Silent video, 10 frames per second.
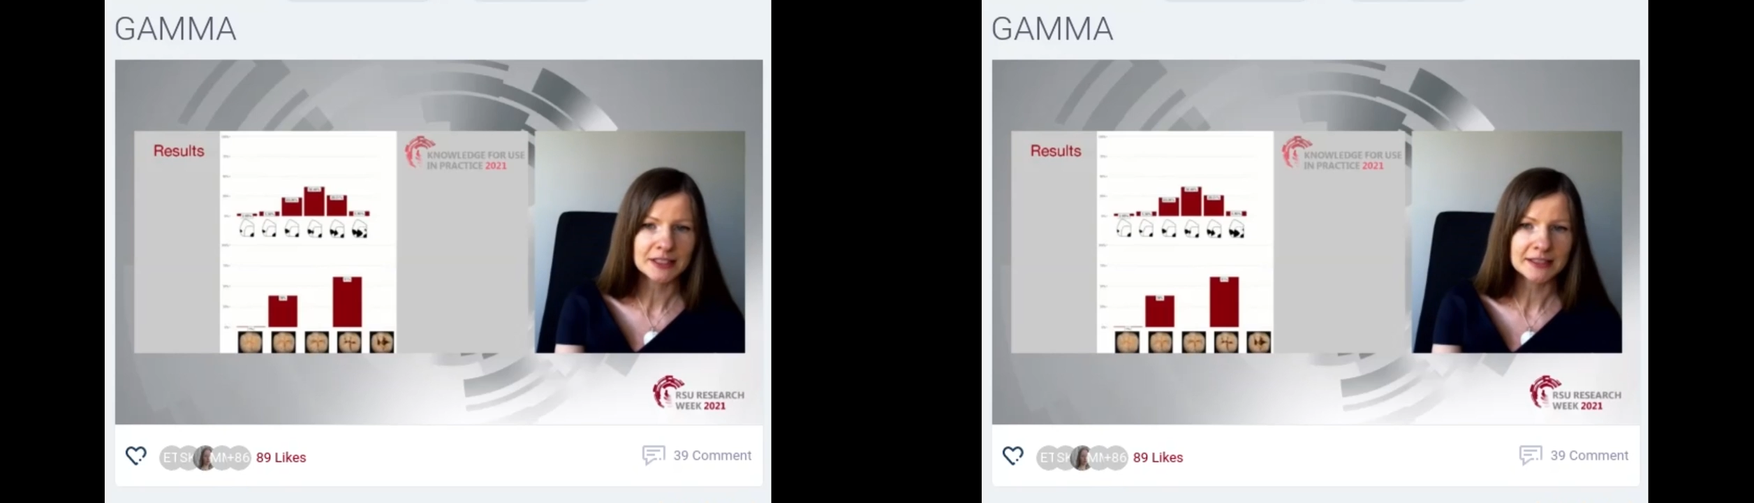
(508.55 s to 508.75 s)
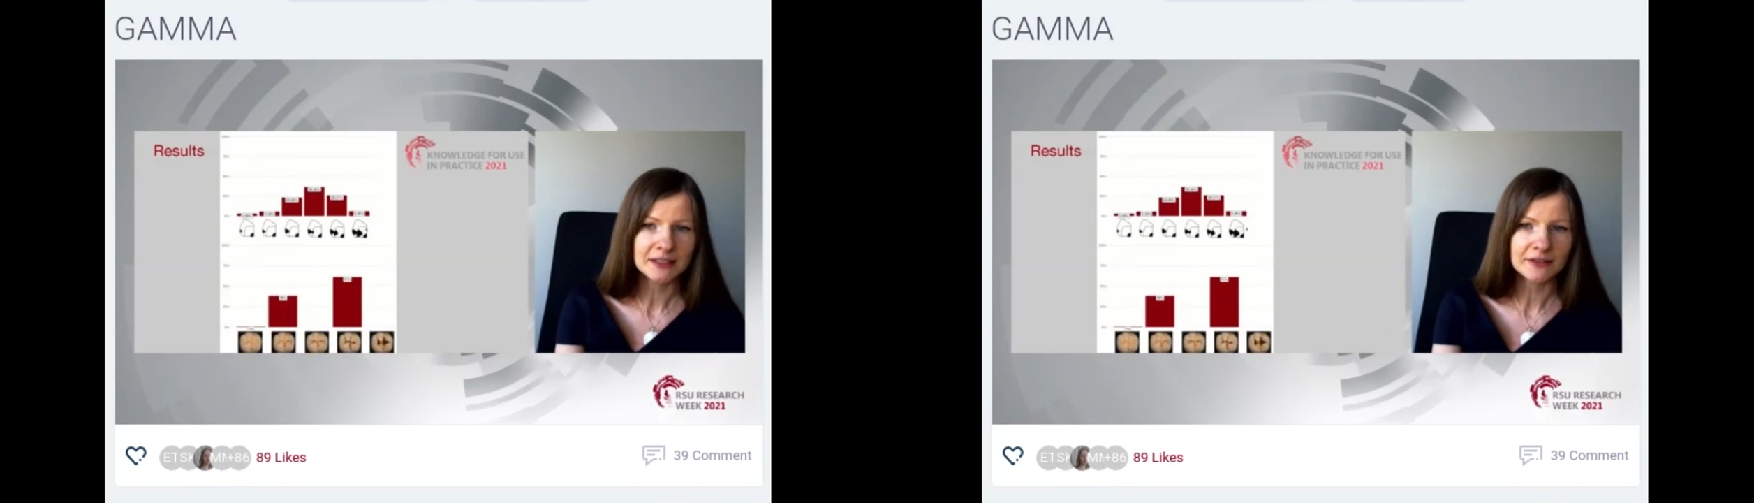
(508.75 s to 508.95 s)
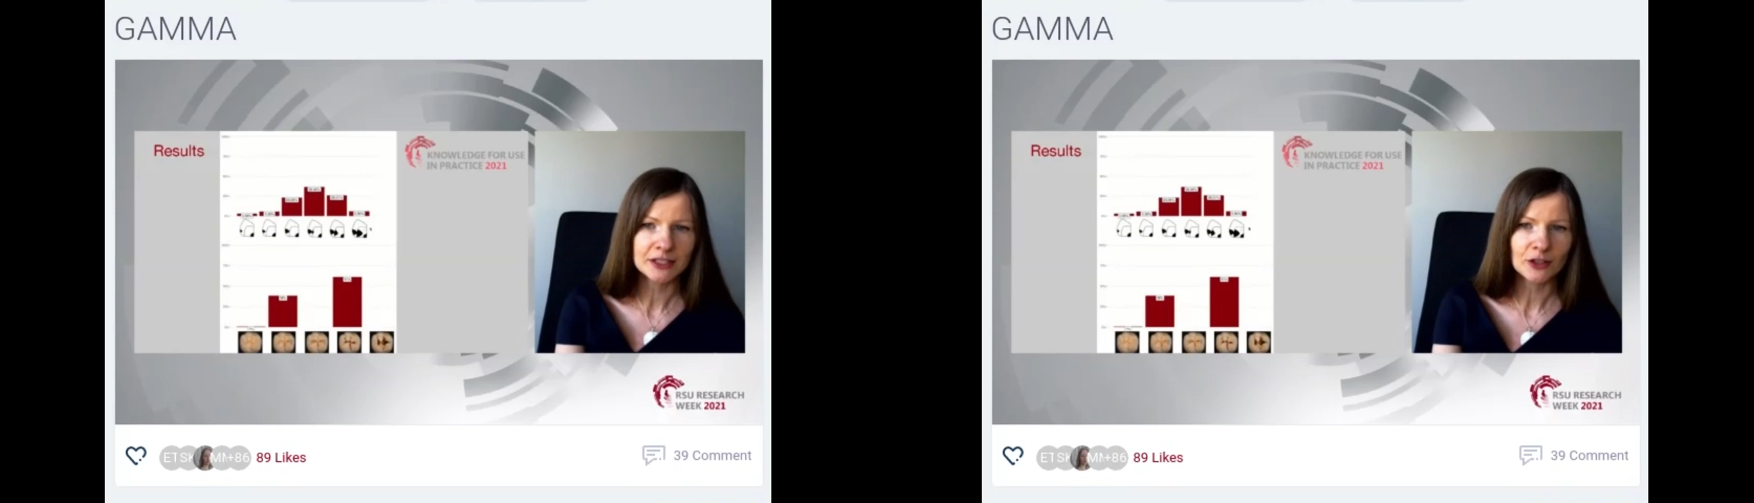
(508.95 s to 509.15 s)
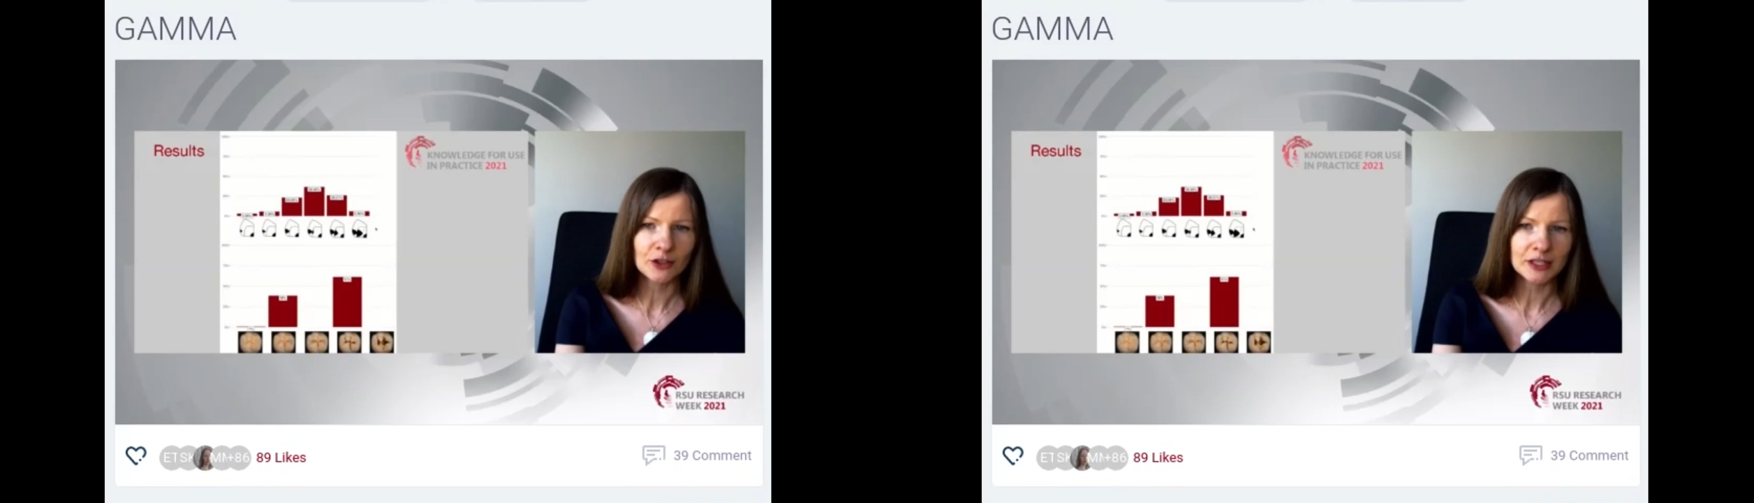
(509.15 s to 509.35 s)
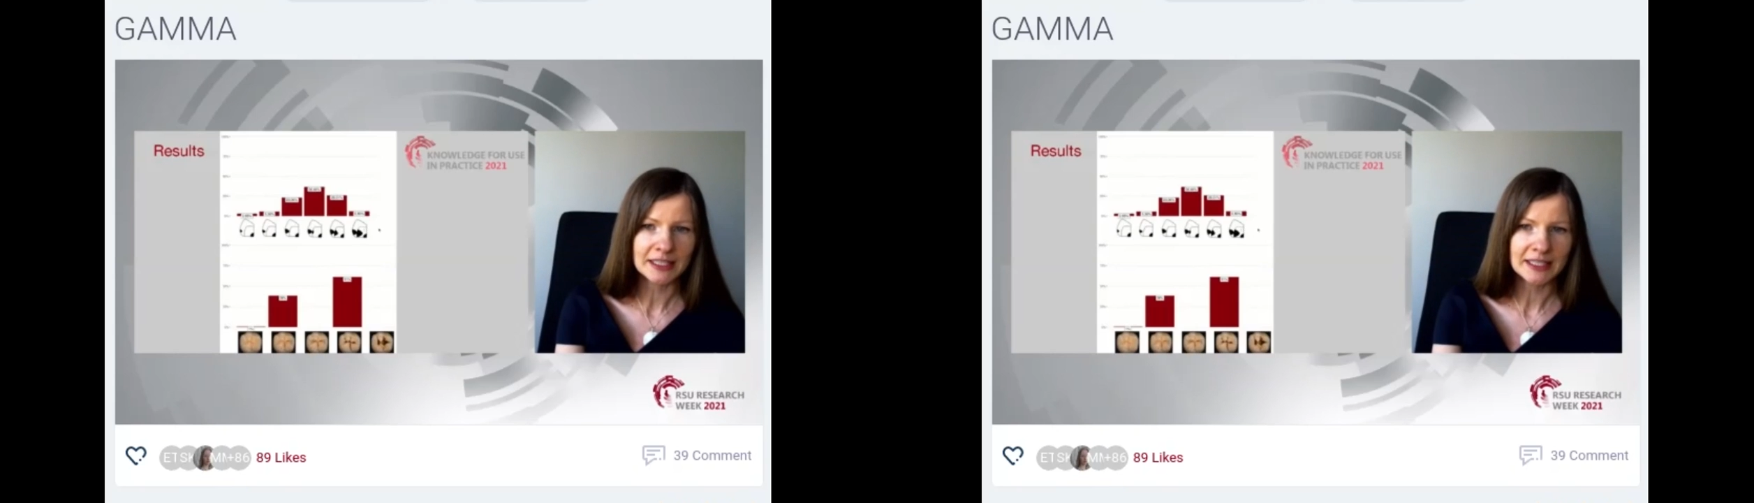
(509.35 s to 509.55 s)
intervene
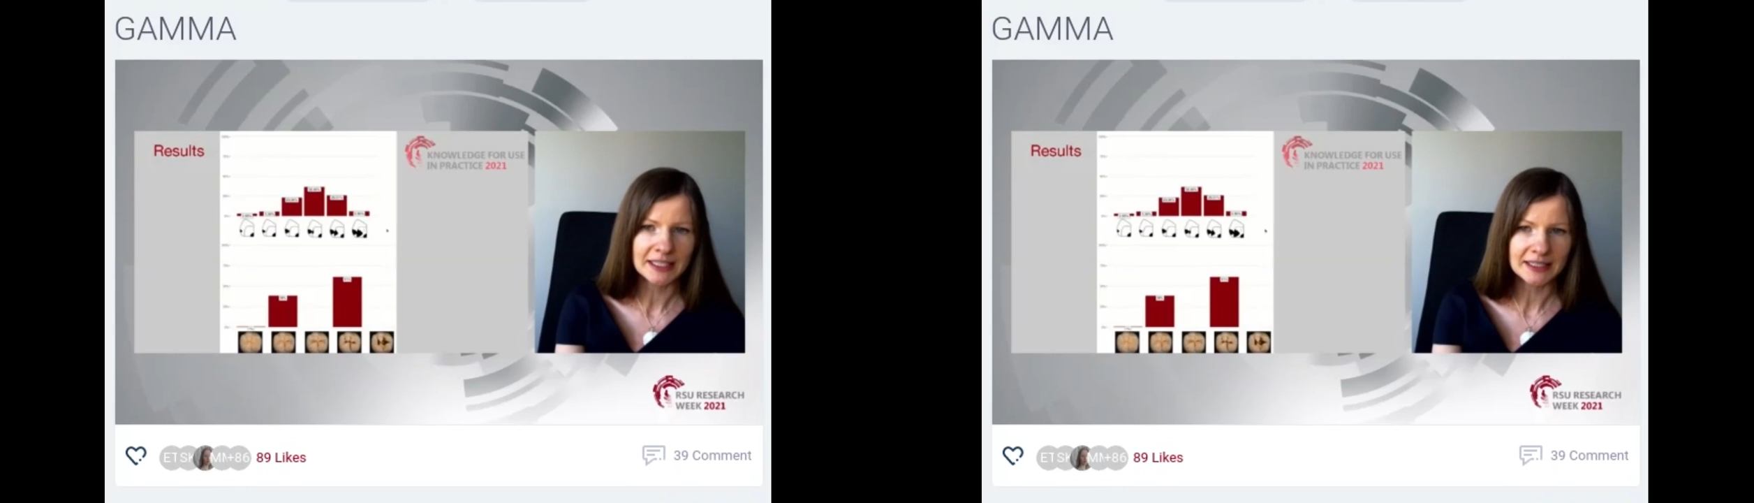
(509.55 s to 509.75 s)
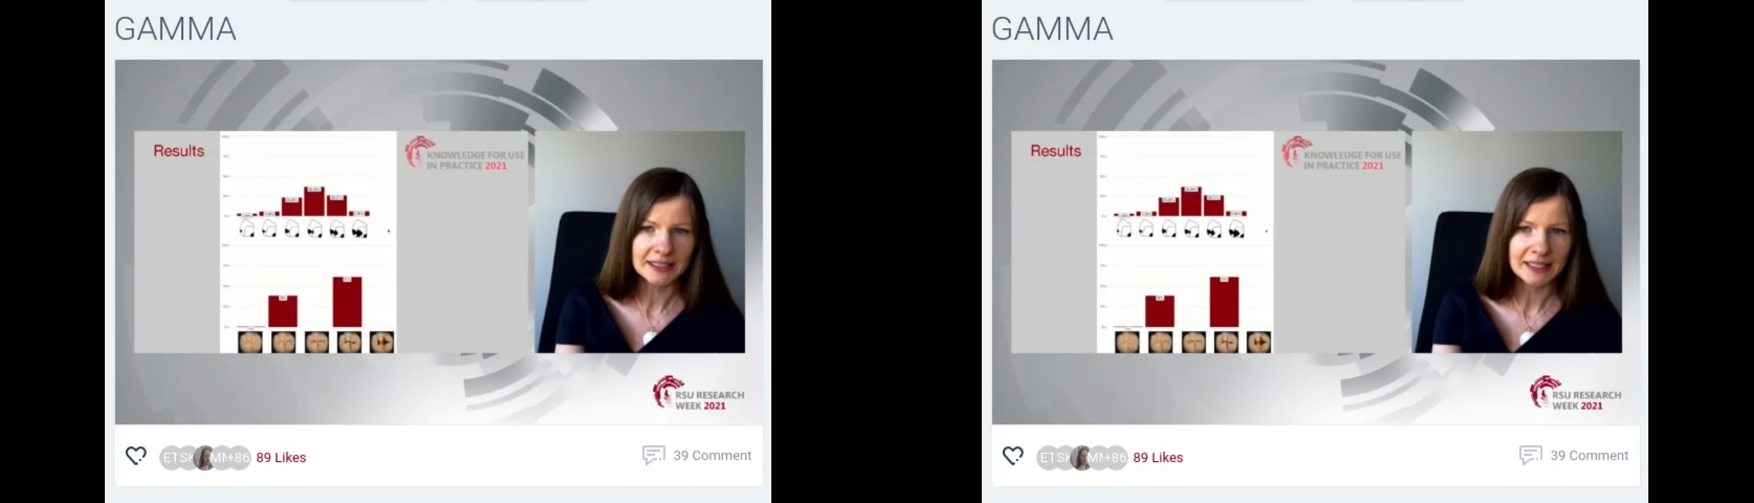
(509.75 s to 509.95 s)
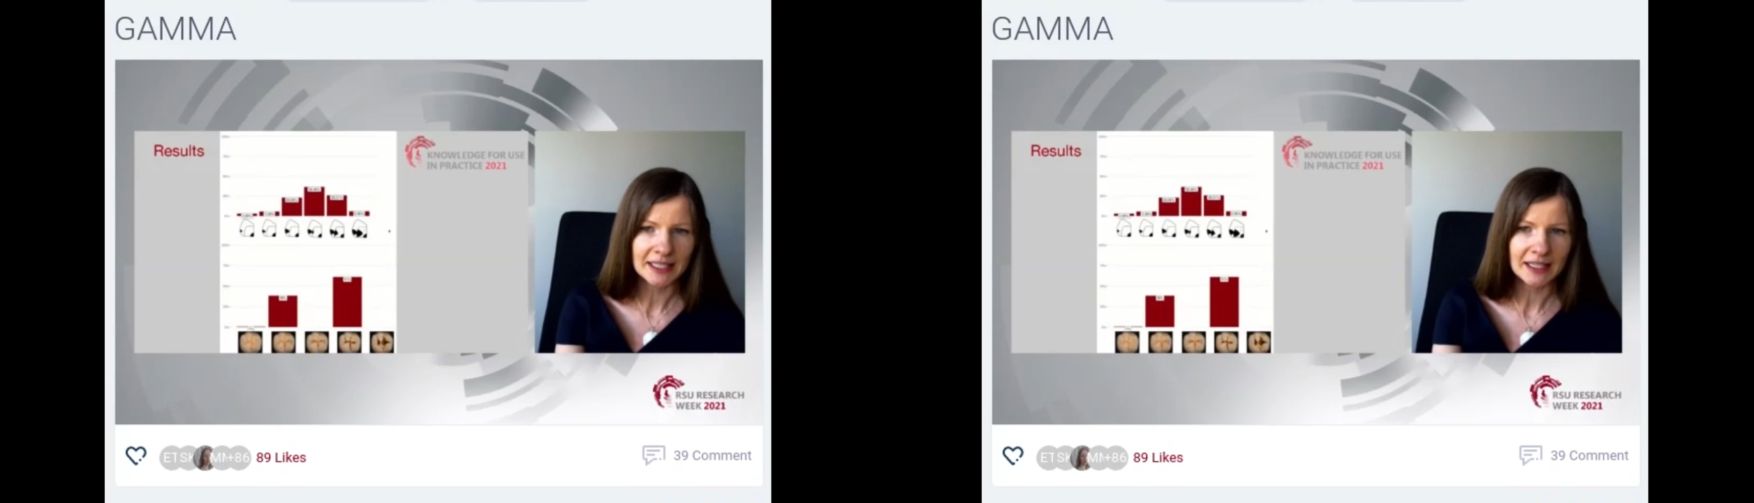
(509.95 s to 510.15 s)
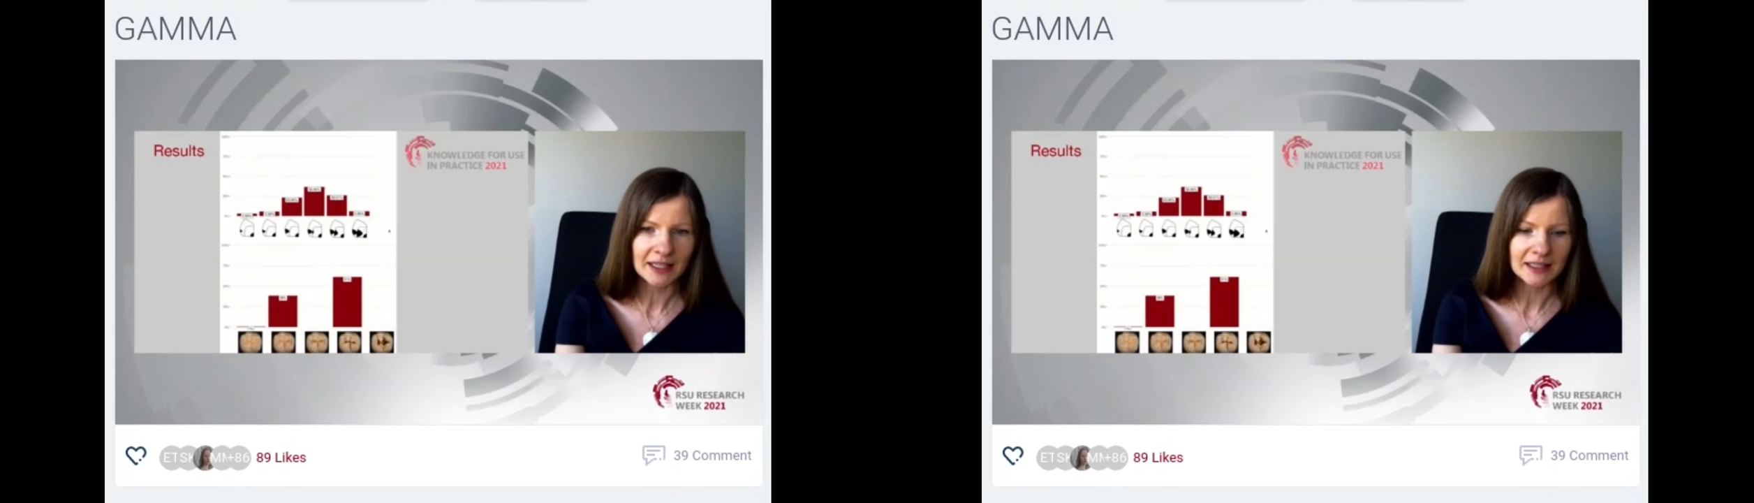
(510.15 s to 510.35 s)
only in the